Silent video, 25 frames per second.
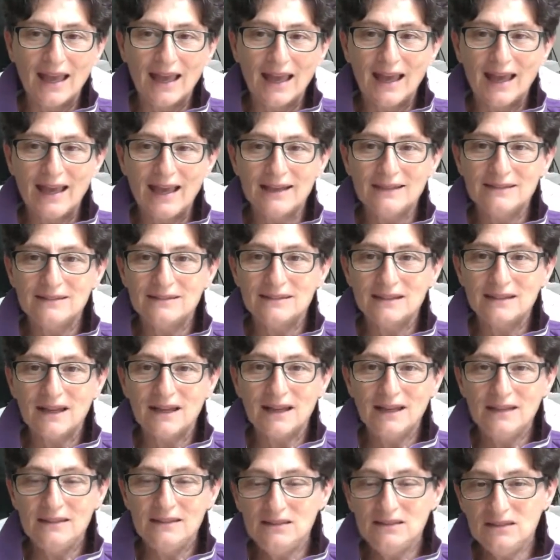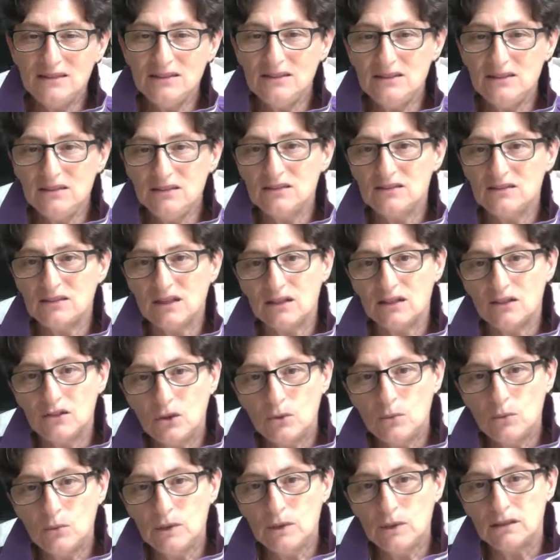And I did this
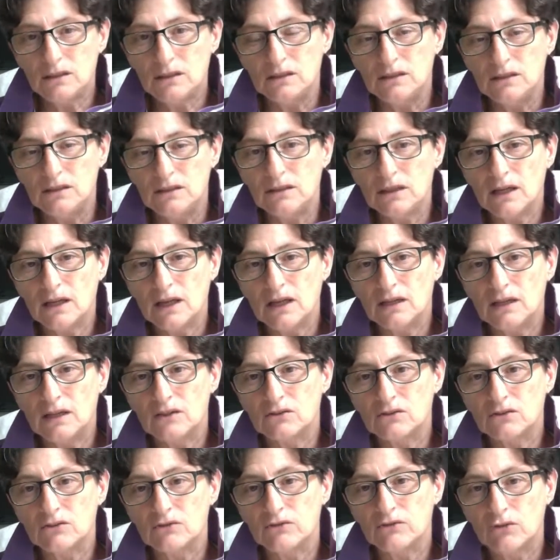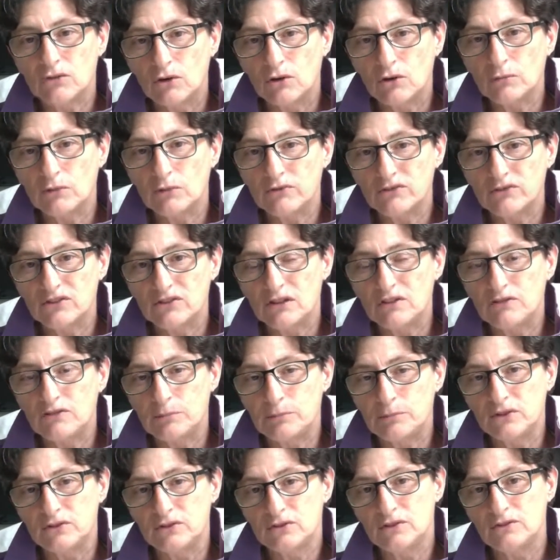unknowingly and as a form of
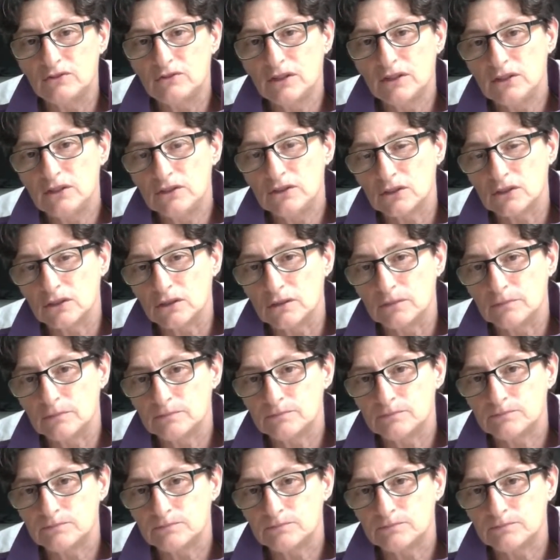self-preservation.